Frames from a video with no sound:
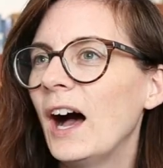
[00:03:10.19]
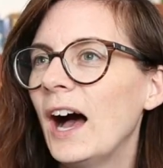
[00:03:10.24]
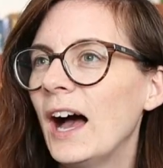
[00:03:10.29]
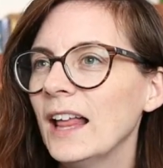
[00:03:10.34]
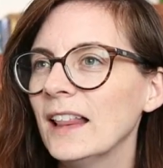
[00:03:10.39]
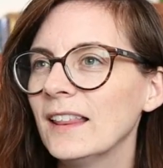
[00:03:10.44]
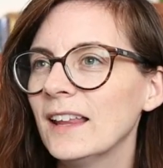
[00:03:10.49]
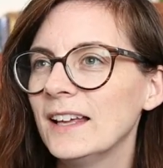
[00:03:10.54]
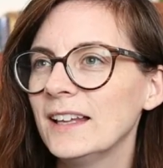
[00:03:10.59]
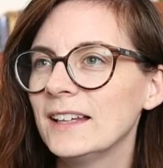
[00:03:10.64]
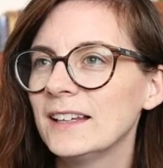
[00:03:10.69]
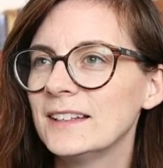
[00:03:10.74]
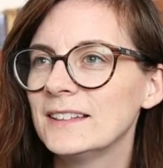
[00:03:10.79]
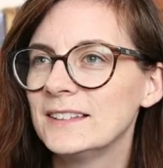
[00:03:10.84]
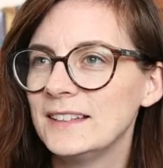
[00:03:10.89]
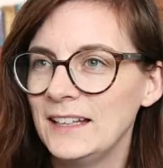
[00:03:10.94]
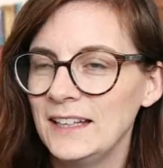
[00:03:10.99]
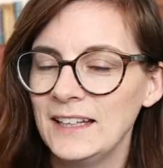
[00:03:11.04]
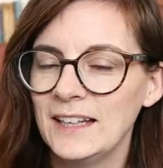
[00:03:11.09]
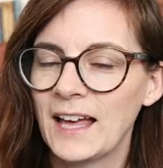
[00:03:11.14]
I like
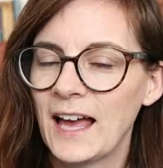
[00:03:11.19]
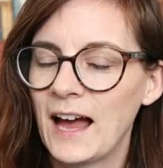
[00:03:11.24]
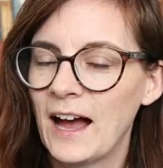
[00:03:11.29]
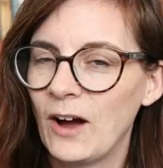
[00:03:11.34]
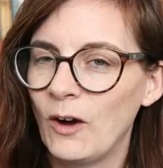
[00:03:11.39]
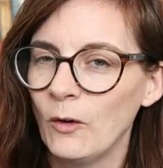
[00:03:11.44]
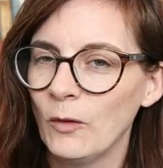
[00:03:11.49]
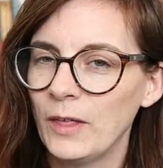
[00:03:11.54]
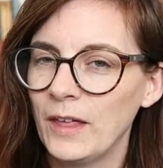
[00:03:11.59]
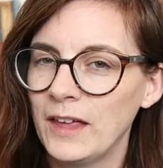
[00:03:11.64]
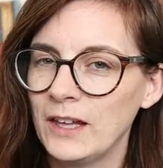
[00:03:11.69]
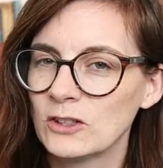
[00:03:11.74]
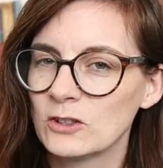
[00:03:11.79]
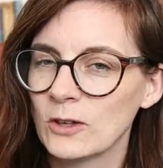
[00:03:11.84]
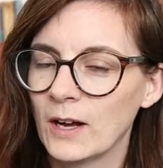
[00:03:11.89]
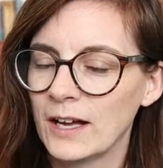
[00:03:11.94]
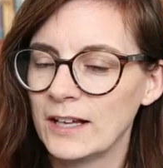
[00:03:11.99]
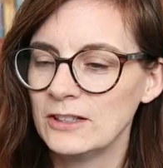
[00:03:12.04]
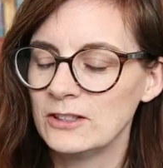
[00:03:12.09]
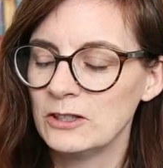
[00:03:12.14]
seeing how they
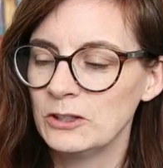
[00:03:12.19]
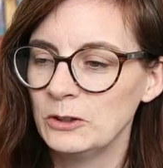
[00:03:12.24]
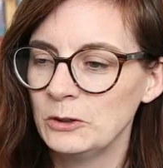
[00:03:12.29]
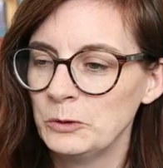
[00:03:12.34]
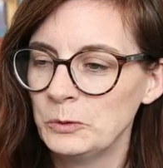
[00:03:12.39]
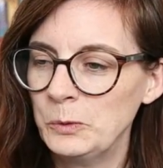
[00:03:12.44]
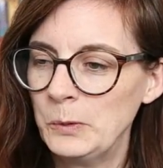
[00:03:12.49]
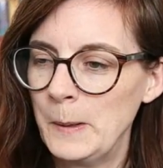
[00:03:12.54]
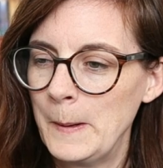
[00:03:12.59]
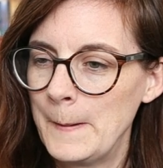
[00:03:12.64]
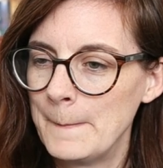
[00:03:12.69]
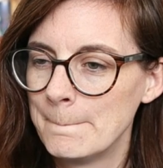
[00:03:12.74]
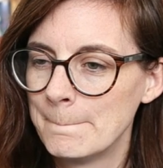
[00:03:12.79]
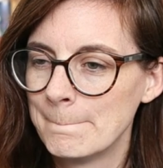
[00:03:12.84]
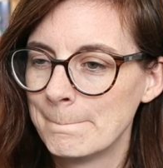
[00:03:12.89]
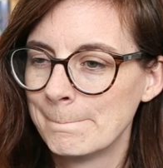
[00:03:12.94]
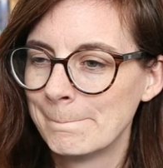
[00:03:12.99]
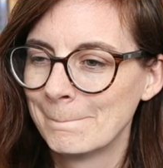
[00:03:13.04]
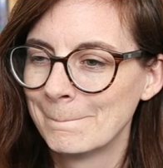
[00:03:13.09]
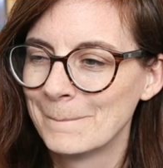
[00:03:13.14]
try to
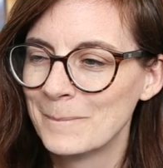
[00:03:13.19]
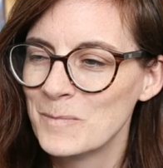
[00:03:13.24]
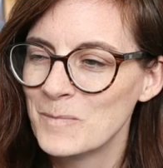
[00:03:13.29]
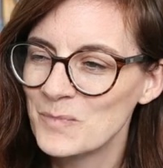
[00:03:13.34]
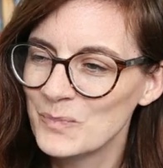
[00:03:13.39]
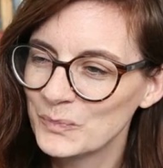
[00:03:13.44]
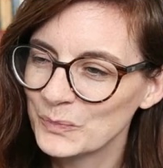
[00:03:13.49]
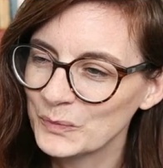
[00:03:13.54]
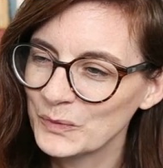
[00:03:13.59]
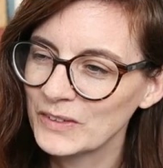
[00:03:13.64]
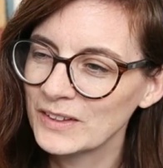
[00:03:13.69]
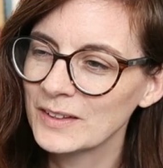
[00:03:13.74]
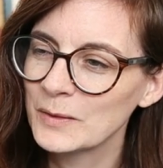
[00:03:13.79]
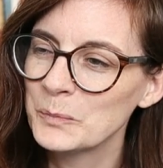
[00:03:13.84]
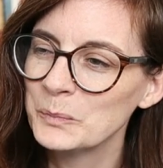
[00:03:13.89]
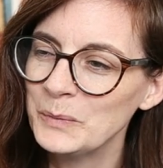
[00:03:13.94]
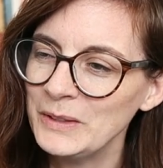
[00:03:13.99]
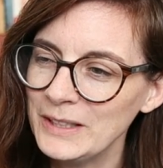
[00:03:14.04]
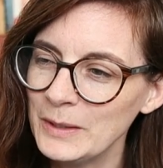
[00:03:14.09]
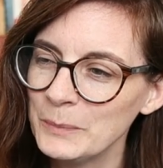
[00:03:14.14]

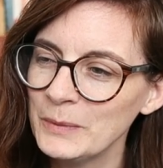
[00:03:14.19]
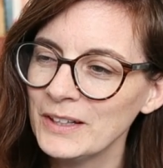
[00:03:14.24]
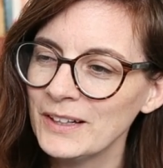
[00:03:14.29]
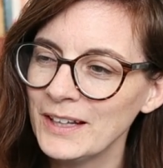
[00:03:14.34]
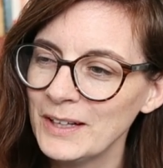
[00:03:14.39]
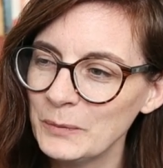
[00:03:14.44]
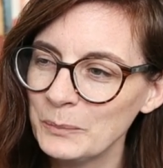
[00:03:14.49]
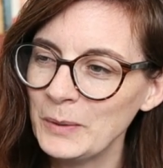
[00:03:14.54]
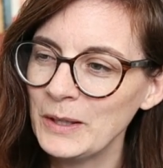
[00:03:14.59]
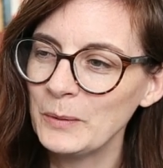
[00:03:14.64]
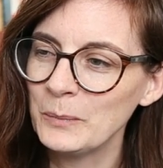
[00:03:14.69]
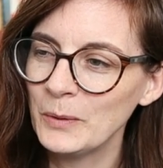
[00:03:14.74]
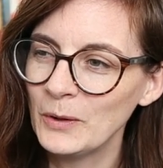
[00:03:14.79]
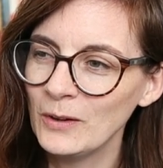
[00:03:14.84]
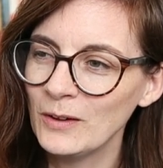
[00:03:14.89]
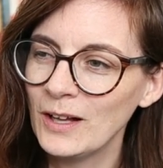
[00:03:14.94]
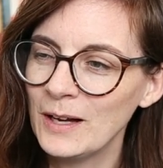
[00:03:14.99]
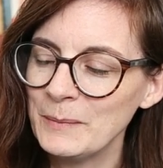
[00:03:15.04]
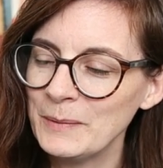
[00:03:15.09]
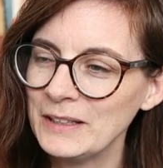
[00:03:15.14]
manipulate
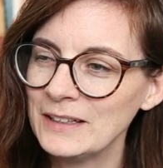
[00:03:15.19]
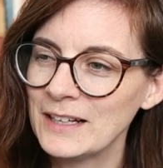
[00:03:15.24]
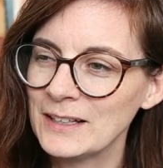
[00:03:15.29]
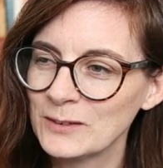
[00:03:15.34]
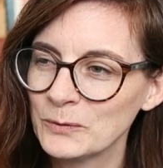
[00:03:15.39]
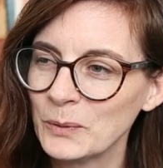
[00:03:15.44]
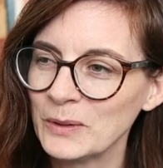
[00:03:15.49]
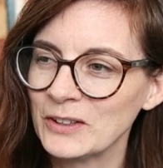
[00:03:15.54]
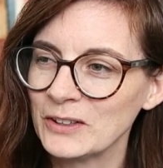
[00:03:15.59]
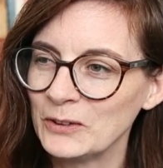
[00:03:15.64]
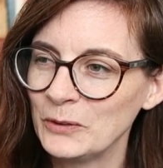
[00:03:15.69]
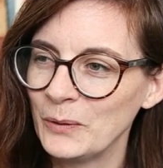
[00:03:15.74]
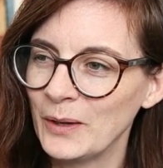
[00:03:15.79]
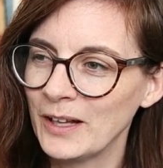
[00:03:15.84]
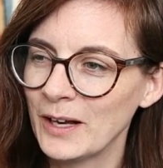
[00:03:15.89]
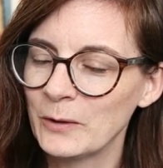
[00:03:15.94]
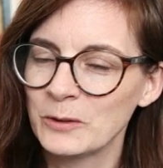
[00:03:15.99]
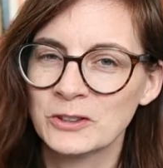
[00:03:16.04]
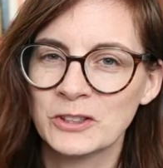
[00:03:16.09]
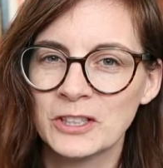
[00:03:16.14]
people. I mean, that's what they're
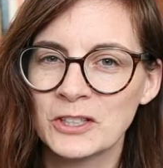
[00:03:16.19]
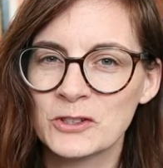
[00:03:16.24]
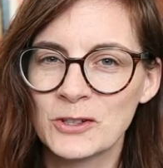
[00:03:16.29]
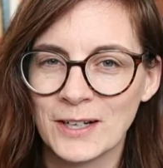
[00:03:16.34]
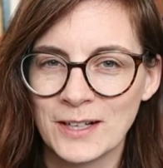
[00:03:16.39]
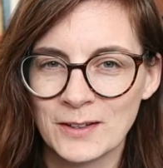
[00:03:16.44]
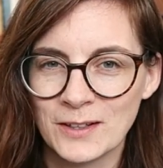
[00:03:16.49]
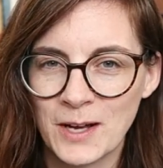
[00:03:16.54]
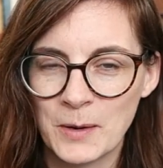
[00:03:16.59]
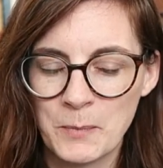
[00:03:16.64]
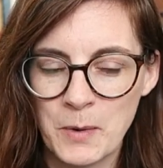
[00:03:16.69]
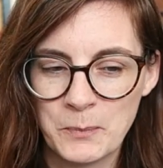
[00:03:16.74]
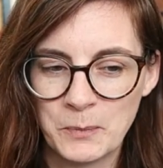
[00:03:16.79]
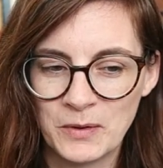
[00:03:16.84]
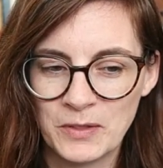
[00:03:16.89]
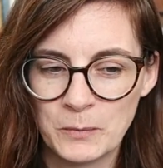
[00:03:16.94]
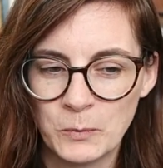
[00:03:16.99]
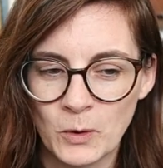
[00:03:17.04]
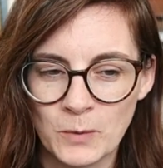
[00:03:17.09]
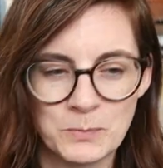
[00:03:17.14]
doing. I was gonna try to come up
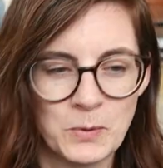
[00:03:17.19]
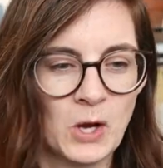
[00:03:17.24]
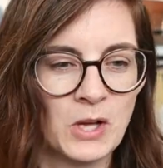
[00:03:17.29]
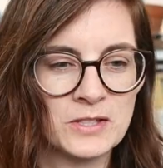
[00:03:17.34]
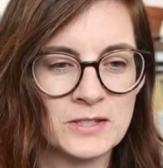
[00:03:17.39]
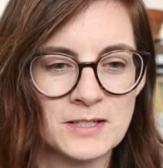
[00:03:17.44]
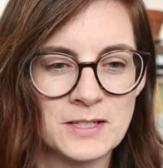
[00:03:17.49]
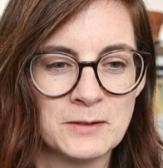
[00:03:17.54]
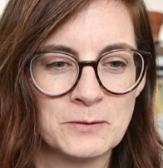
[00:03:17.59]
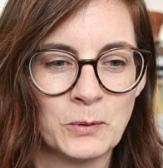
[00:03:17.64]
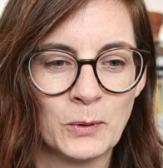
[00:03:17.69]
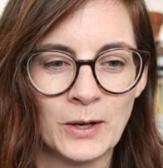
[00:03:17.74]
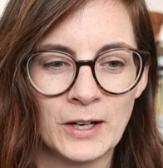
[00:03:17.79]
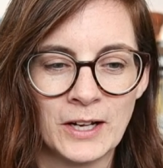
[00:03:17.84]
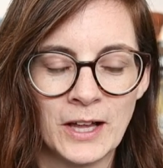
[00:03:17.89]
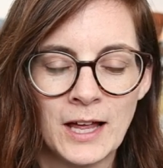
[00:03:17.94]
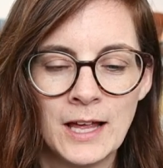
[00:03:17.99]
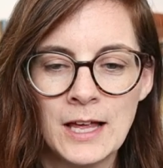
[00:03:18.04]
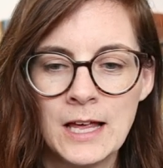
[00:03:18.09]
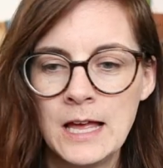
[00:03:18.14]
with a more positive
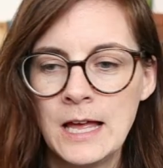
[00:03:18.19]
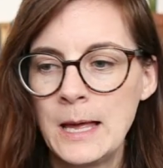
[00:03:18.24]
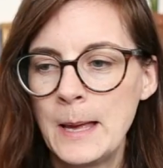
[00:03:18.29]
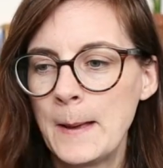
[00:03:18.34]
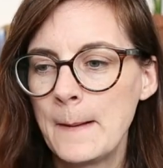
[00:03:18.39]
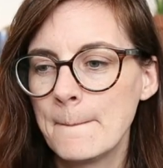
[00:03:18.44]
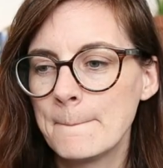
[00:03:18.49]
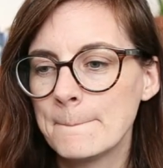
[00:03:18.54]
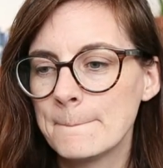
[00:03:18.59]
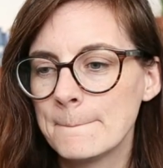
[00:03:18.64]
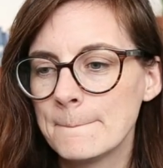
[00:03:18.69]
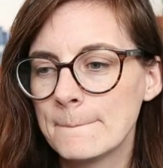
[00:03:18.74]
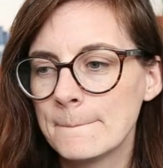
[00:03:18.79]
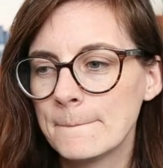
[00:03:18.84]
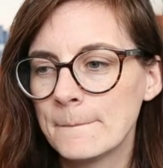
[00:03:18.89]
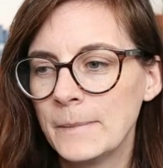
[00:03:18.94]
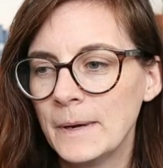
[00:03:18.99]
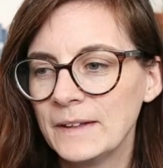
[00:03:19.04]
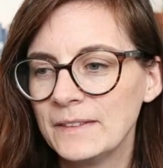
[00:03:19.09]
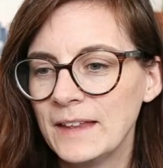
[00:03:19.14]
word,
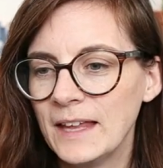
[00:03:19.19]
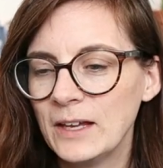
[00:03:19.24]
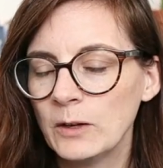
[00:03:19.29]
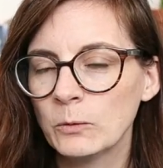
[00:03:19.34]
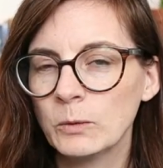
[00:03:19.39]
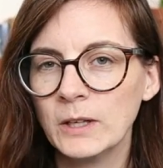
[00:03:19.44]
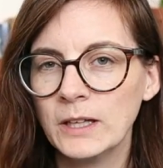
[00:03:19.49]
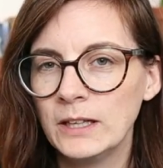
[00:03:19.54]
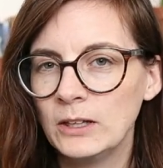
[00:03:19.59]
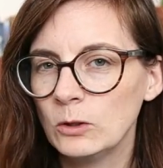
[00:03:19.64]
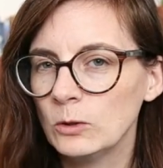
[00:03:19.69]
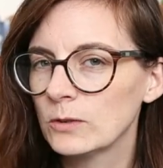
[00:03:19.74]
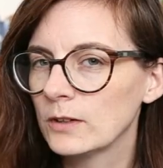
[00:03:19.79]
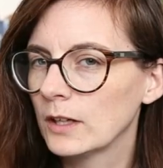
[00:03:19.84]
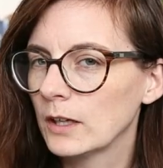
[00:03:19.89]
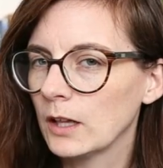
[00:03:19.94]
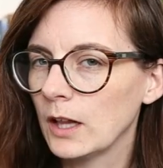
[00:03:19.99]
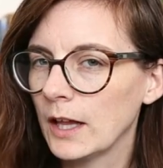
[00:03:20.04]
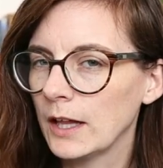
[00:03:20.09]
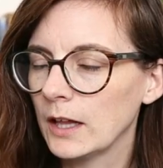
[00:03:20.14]
but they really use
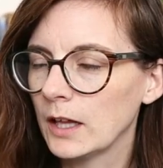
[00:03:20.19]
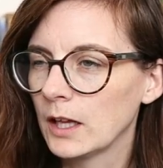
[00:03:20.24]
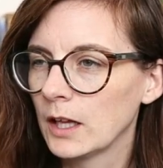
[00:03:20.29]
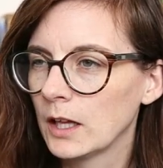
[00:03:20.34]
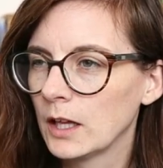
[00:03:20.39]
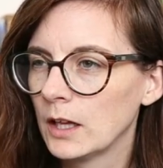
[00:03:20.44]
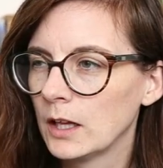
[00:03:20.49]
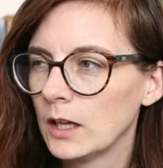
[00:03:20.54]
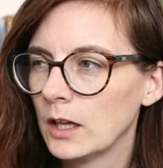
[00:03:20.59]
their like